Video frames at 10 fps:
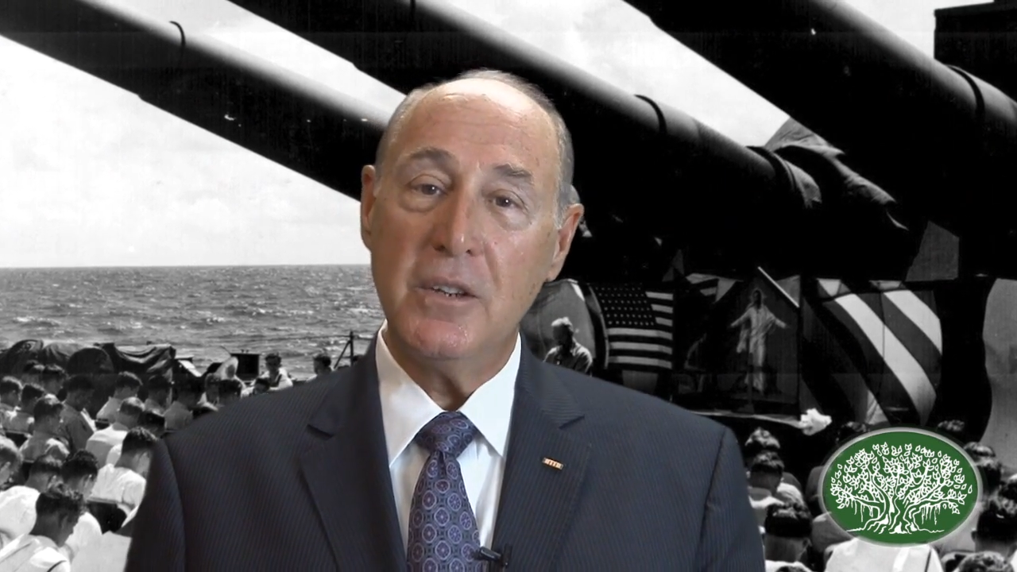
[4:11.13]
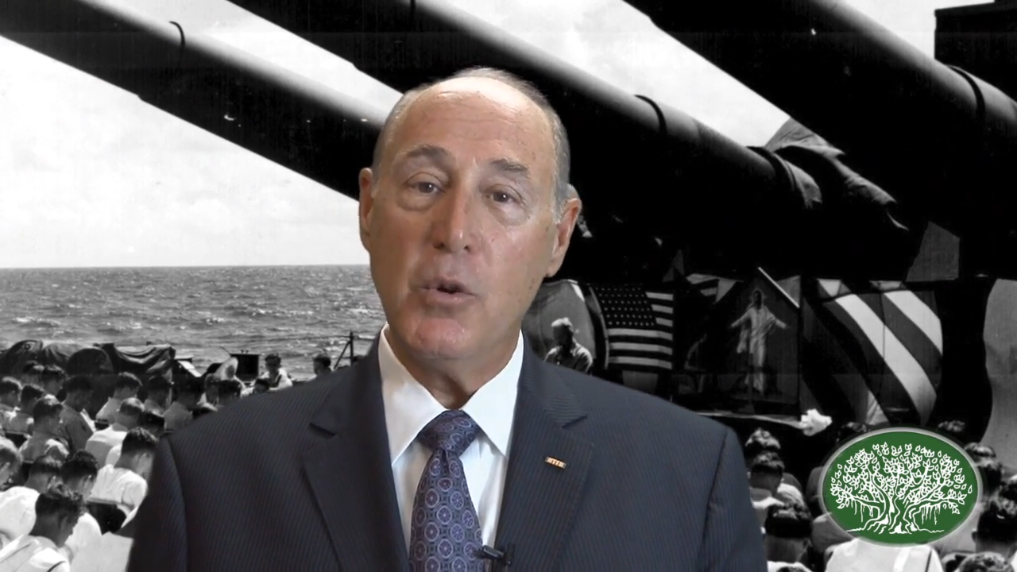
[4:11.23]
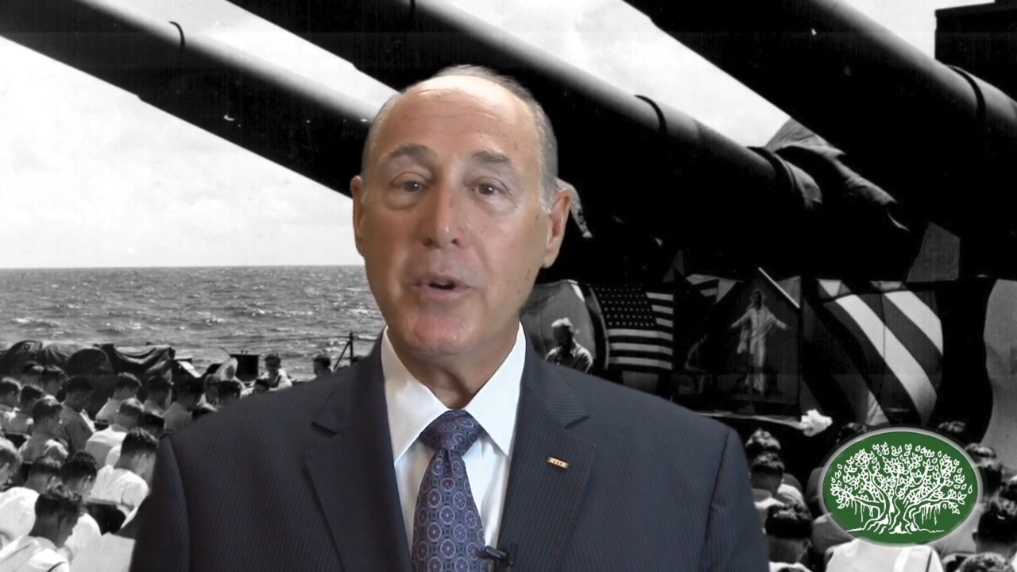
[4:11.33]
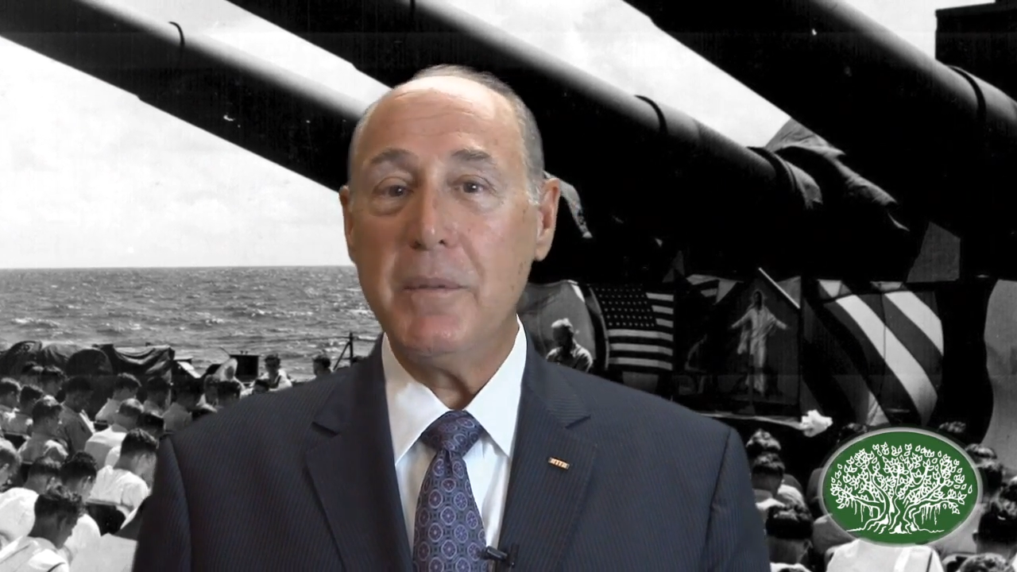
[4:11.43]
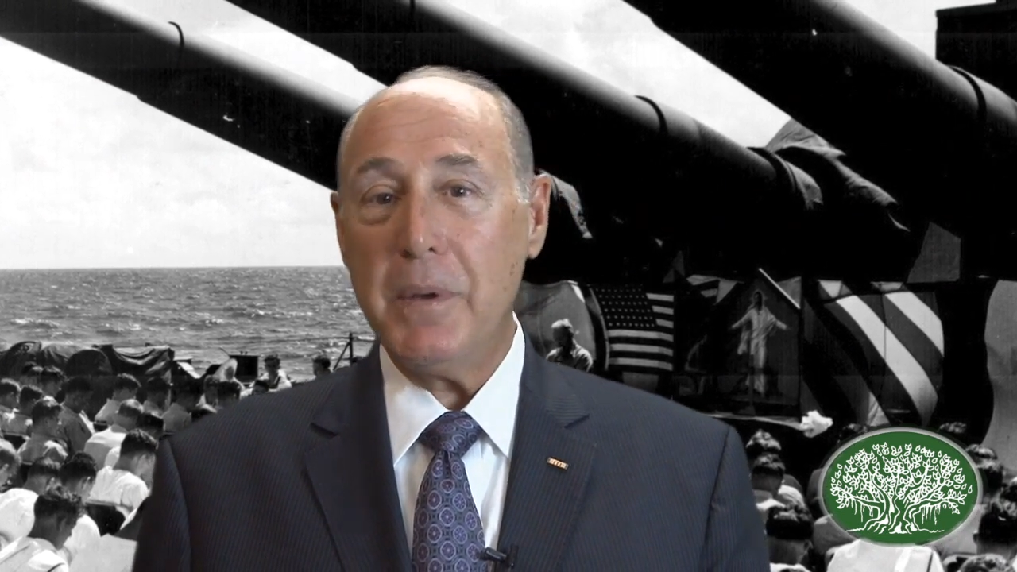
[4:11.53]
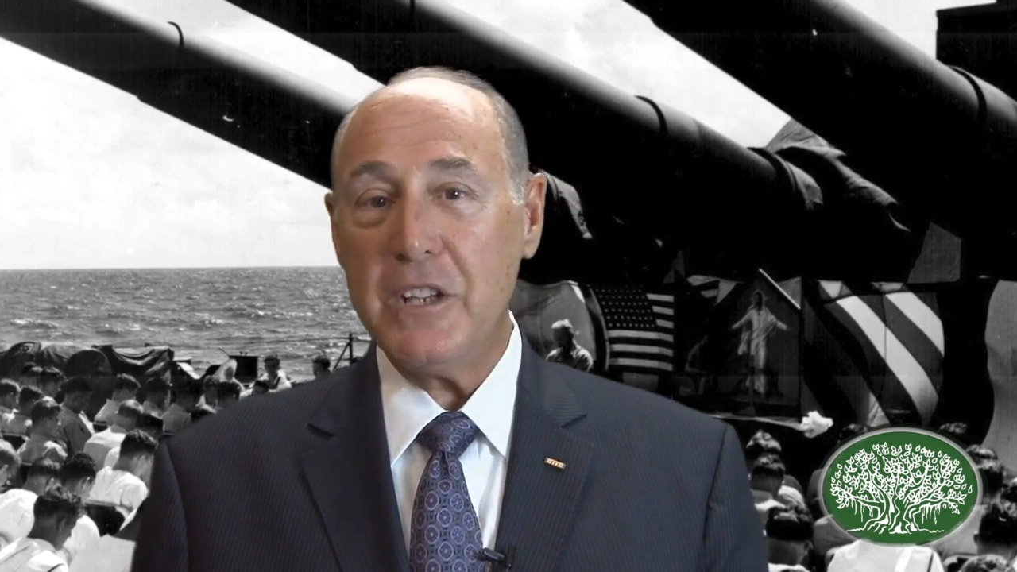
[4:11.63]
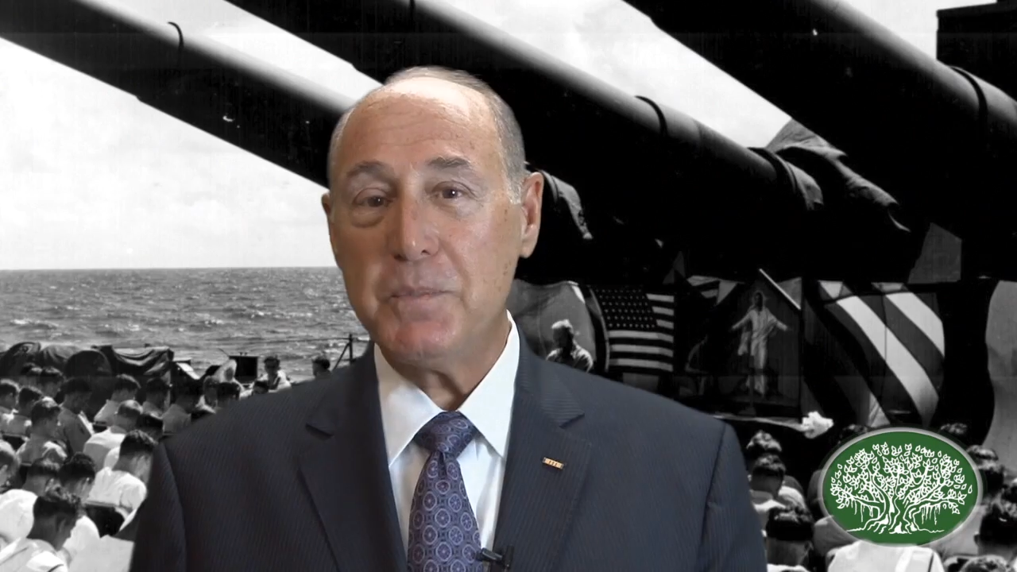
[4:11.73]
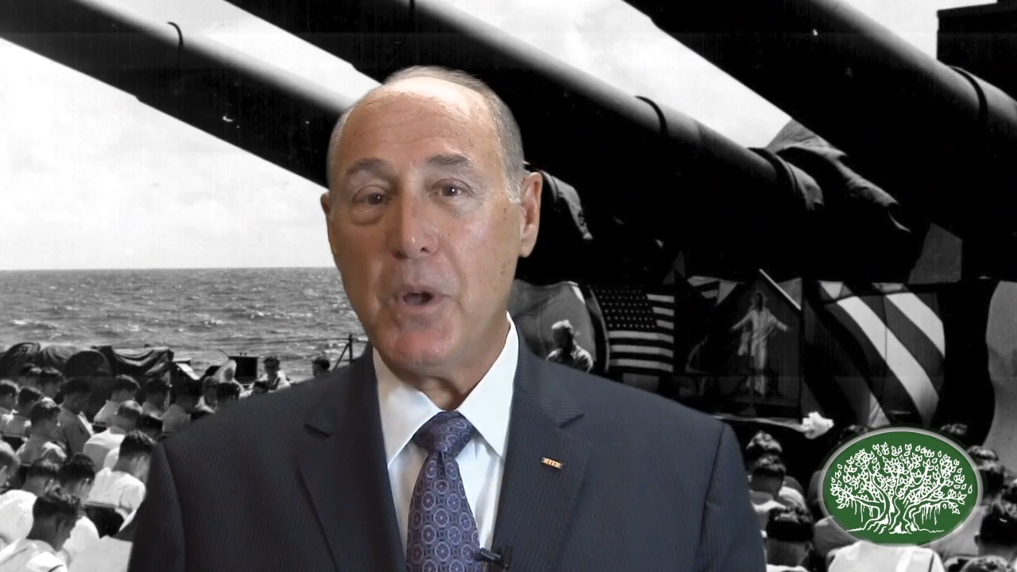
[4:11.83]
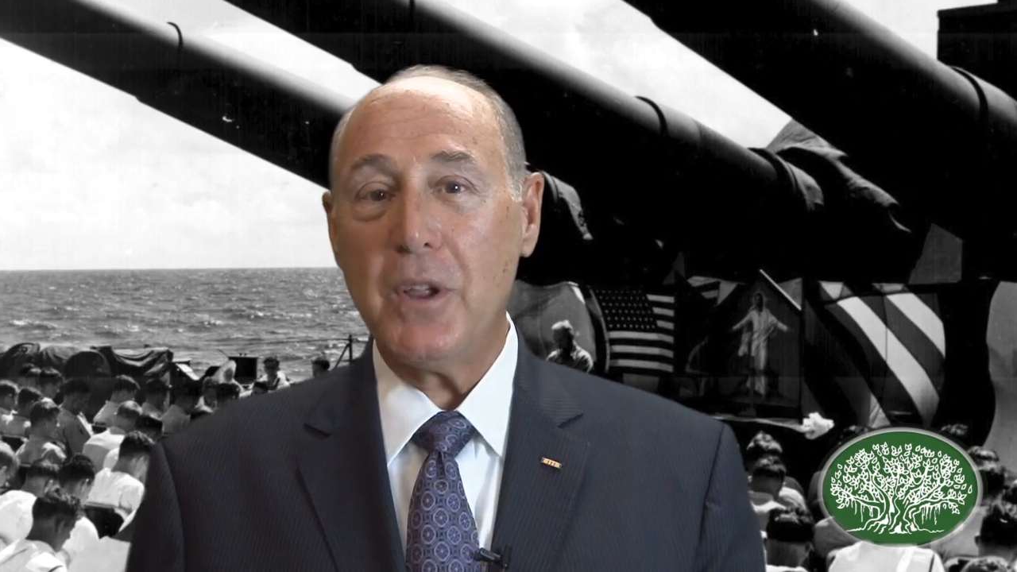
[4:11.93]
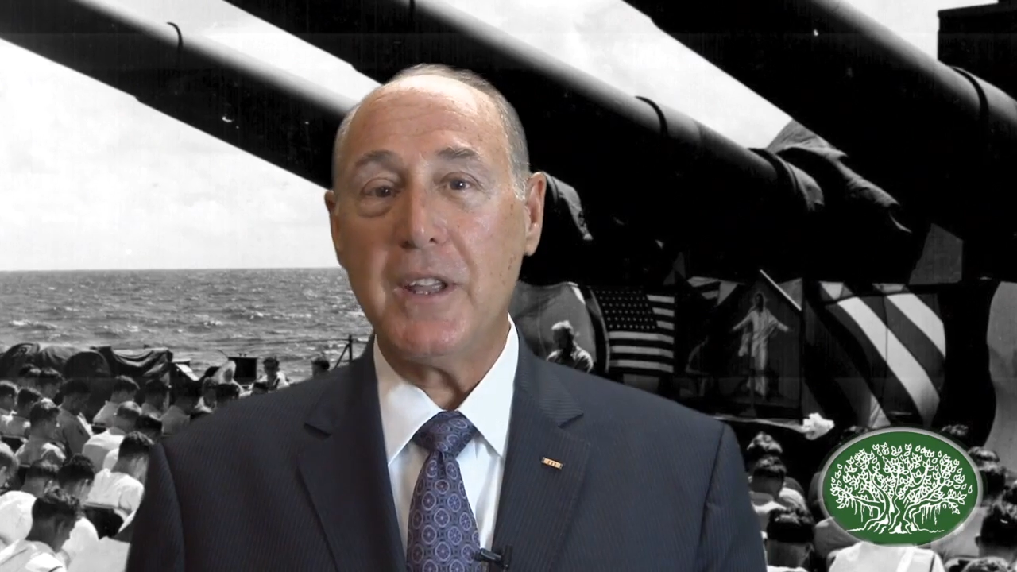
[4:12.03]
going to
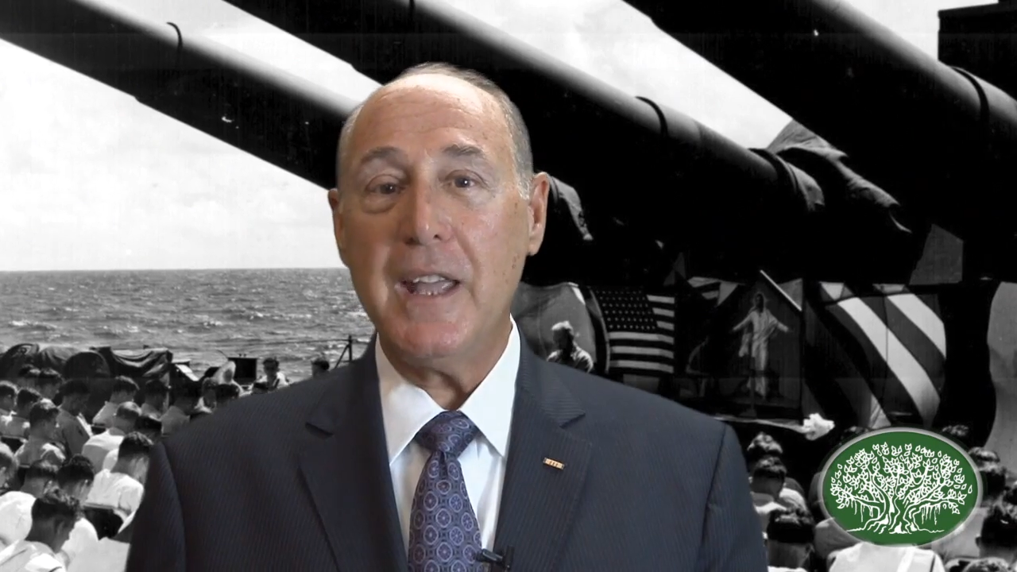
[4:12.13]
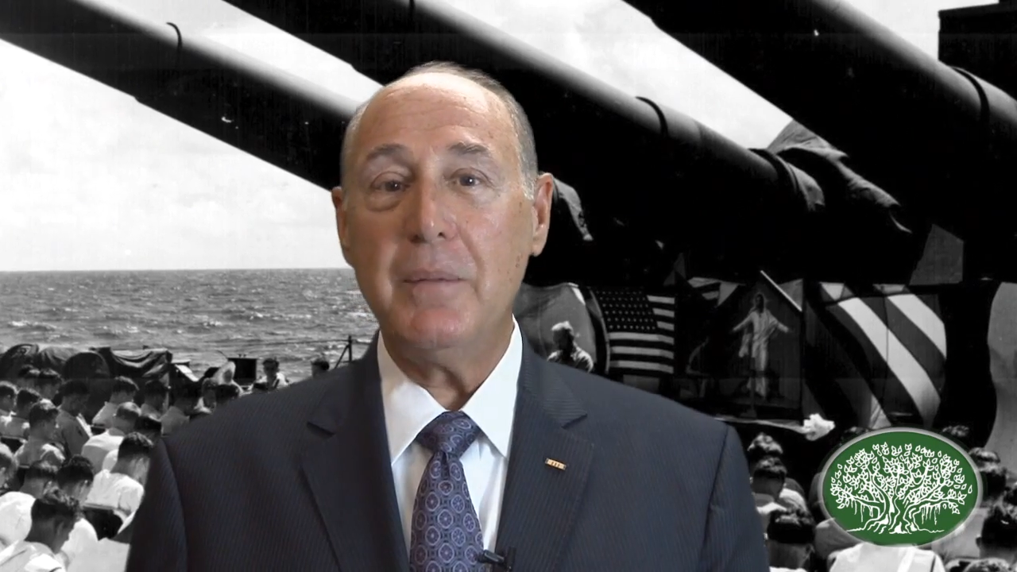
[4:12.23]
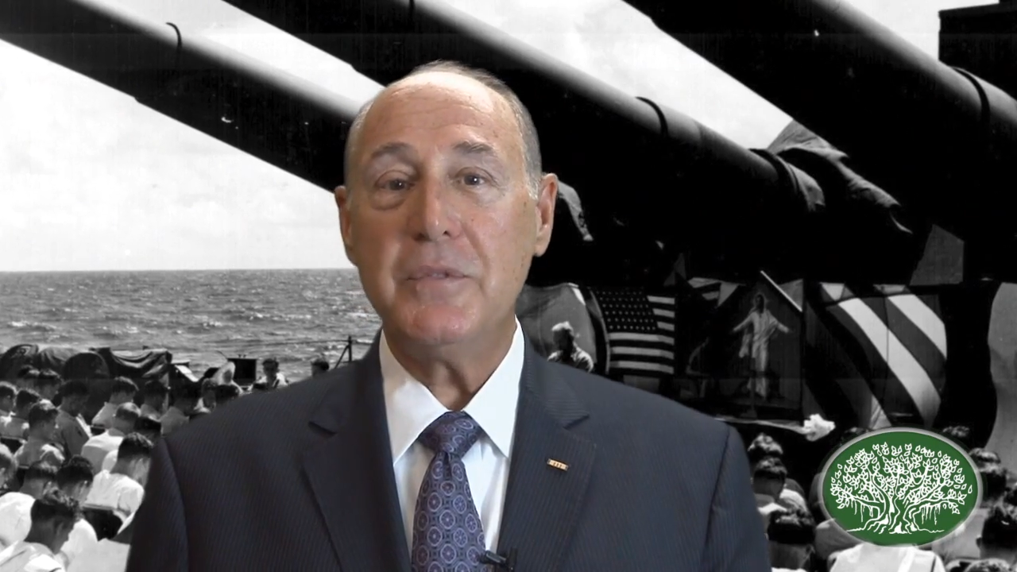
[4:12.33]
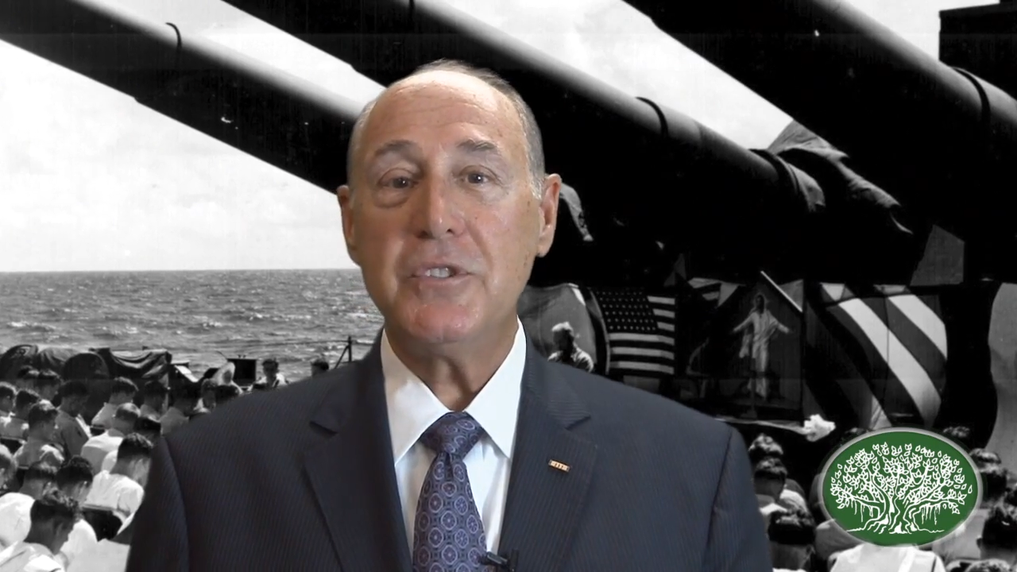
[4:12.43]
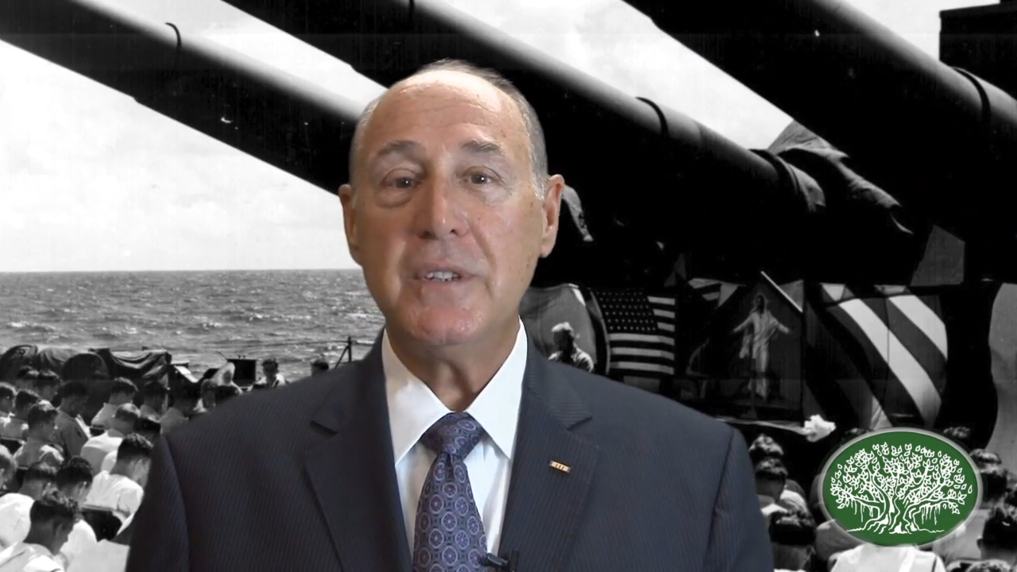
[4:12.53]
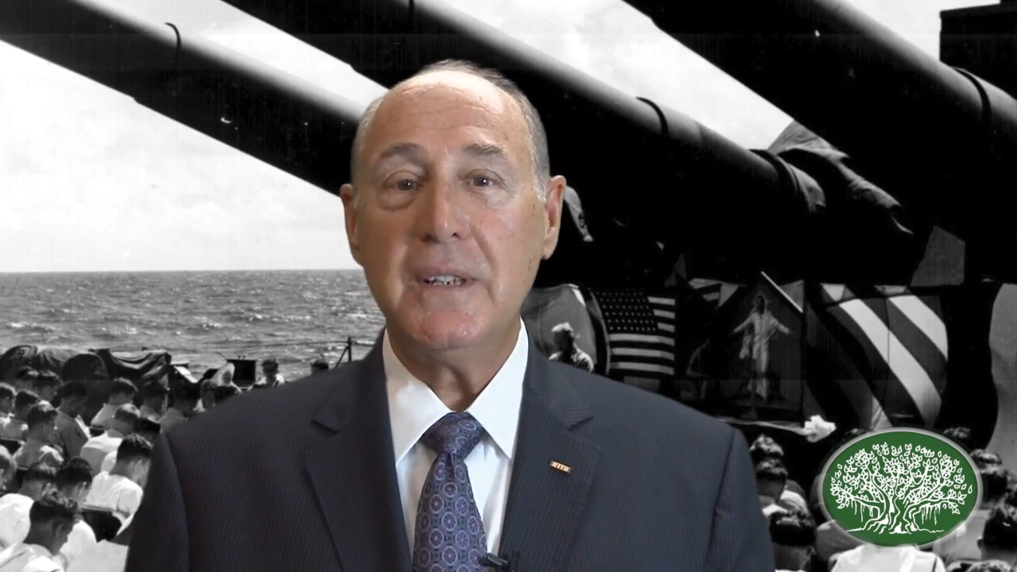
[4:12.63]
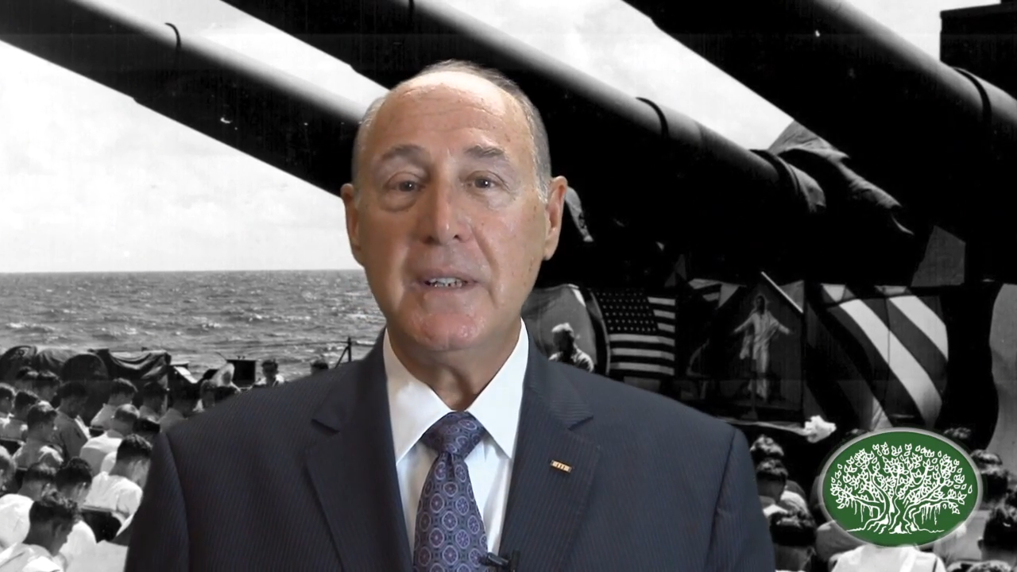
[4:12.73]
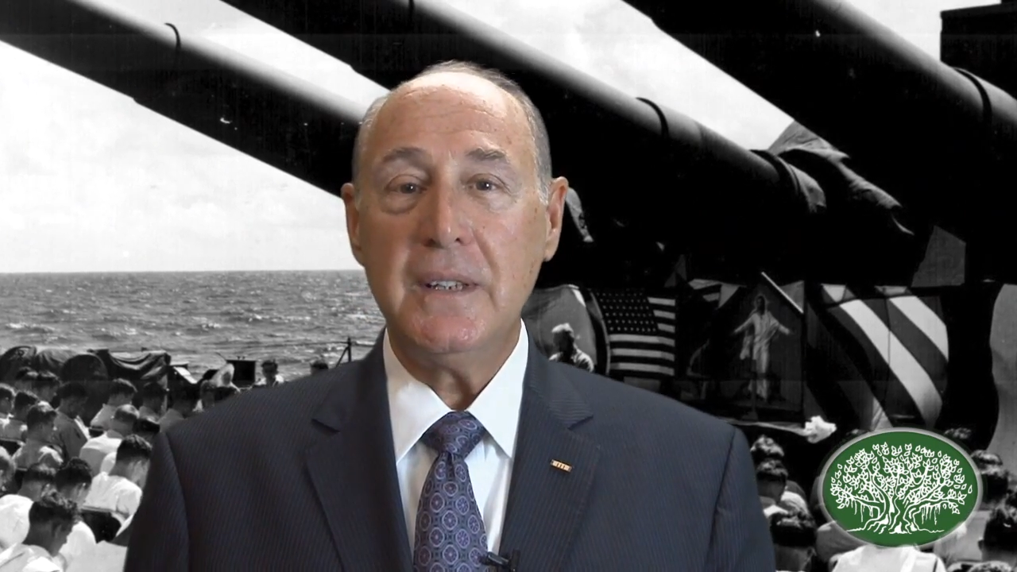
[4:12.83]
baseball games,